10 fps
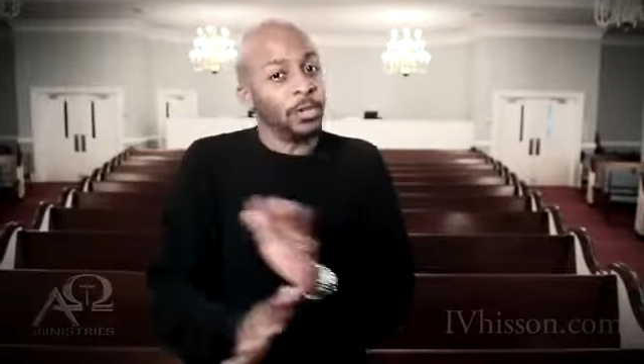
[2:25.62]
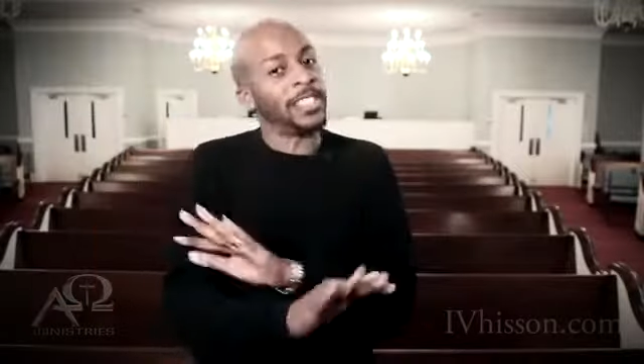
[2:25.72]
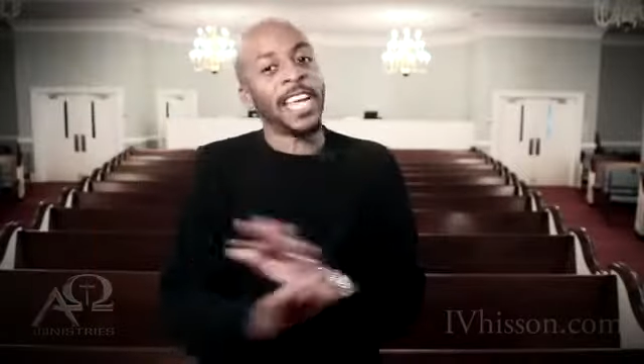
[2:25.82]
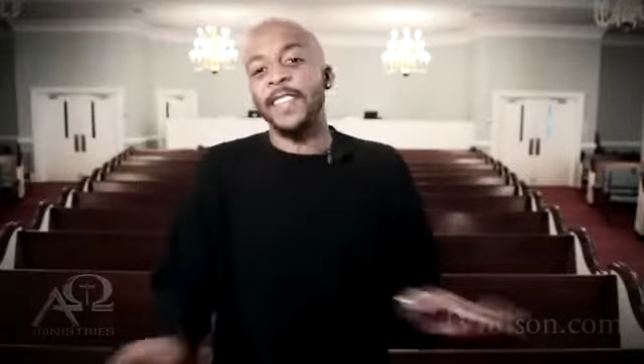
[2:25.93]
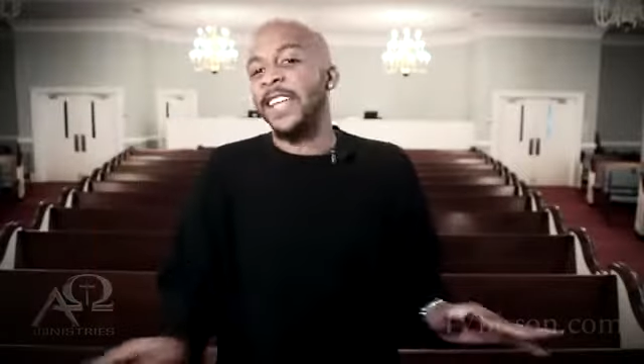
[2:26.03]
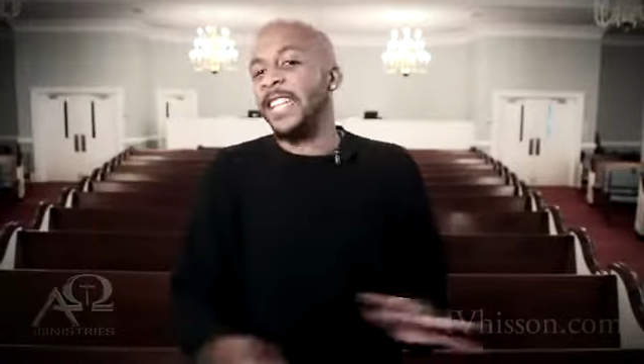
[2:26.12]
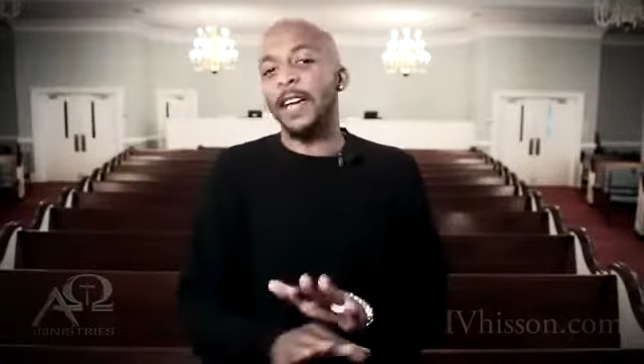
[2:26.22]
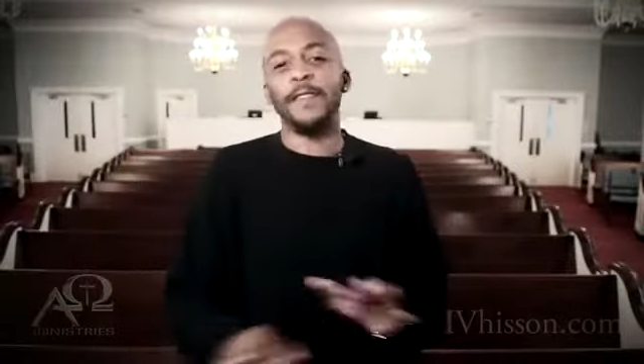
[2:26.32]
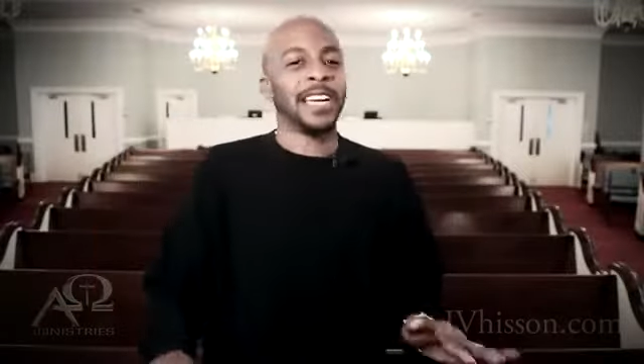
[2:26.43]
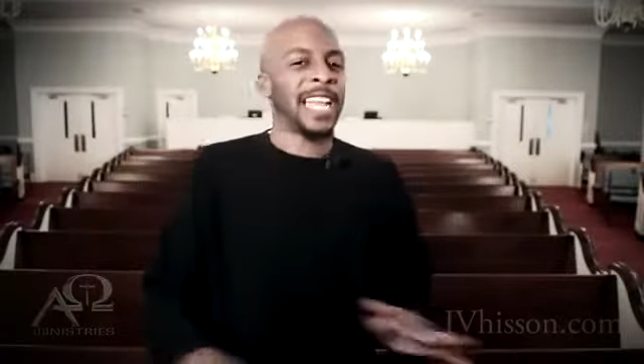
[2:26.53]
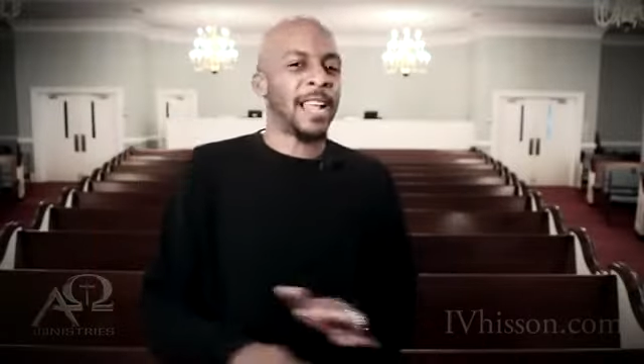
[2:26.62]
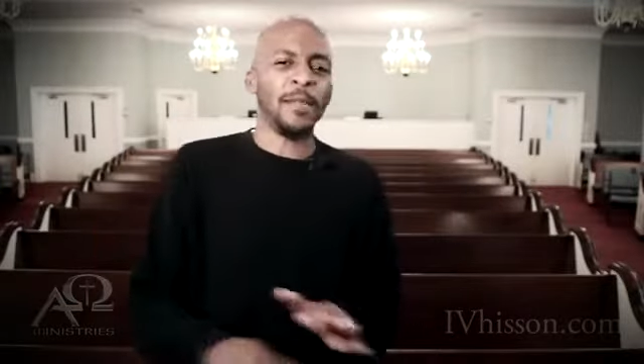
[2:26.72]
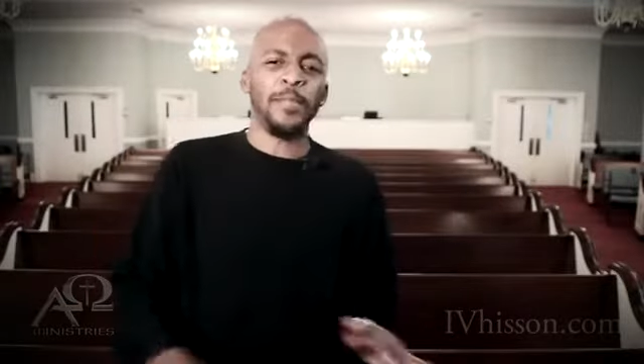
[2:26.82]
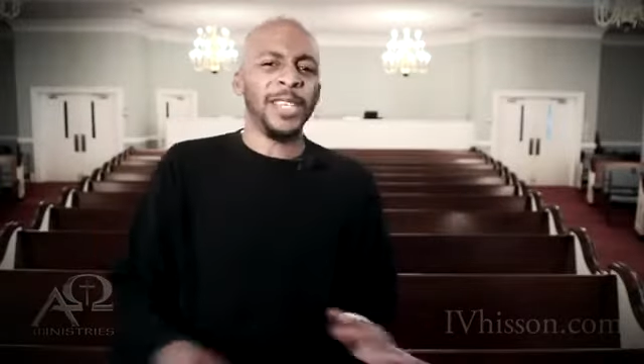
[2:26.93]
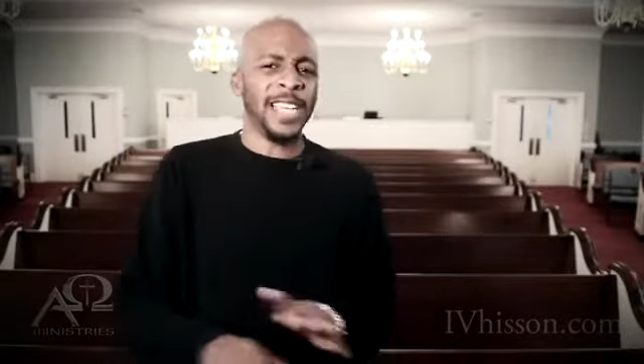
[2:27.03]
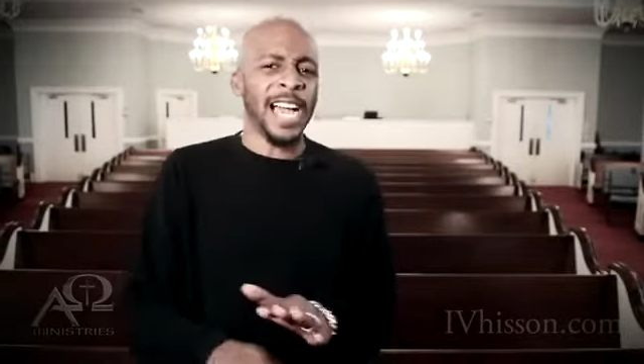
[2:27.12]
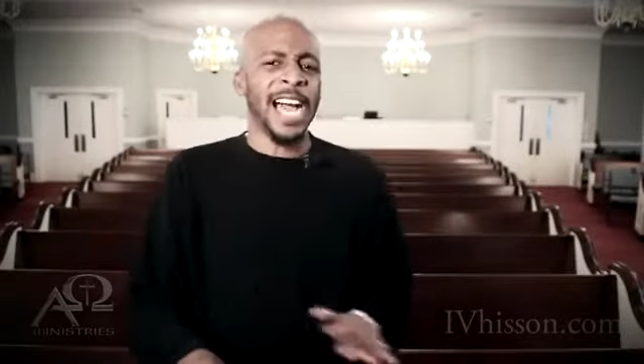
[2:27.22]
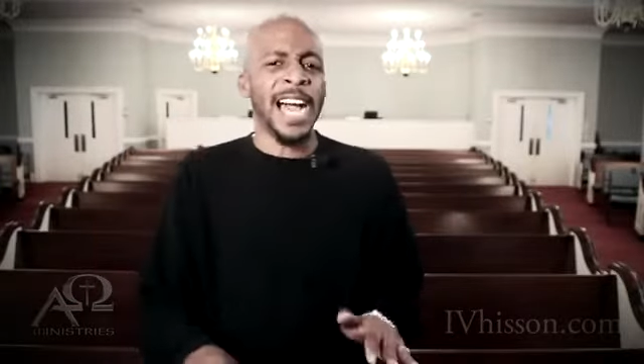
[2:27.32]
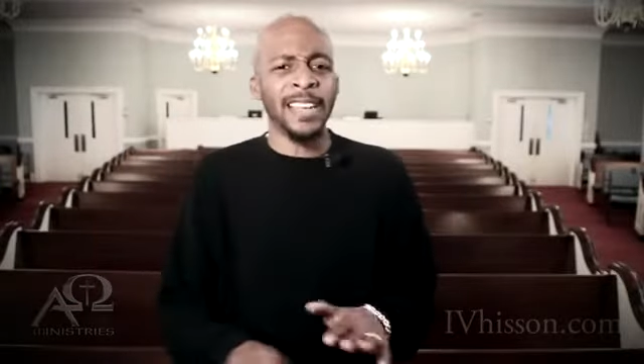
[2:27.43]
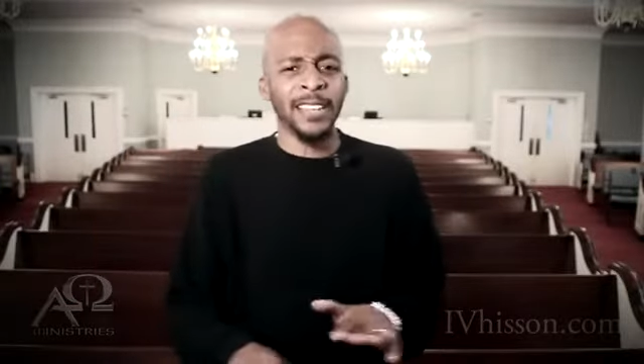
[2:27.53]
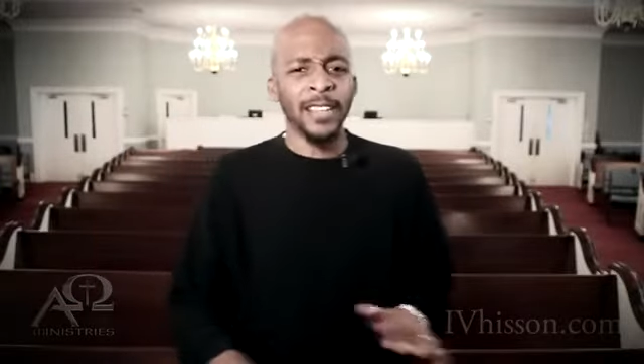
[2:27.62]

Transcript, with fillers: say that he never claimed to be God.